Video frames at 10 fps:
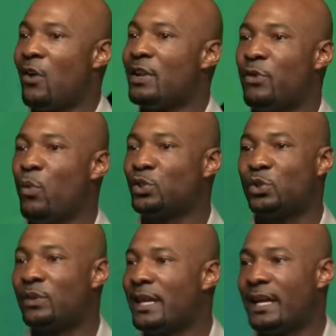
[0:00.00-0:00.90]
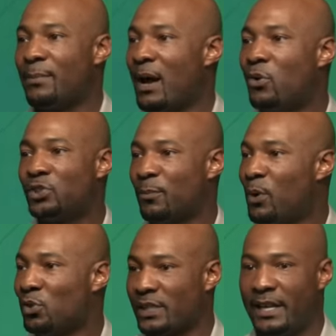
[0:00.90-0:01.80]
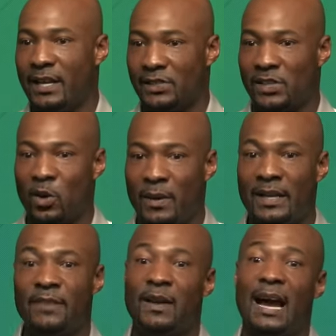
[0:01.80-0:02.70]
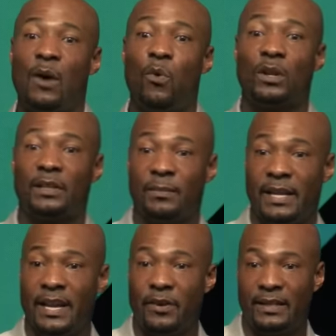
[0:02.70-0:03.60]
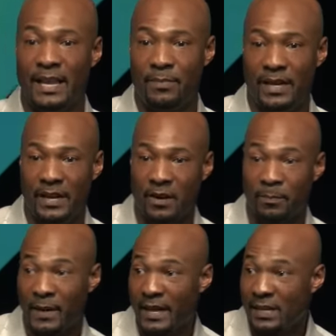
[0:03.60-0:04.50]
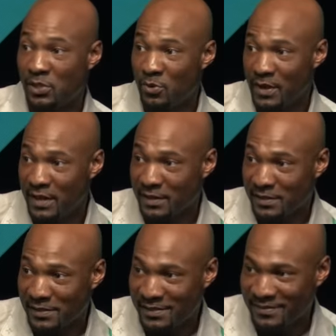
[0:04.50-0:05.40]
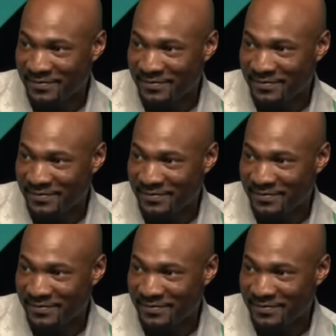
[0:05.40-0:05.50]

don't even want you thinking about who's supposed to hear this sermon. If God wanted them to hear it, they'd be here. But guess who is?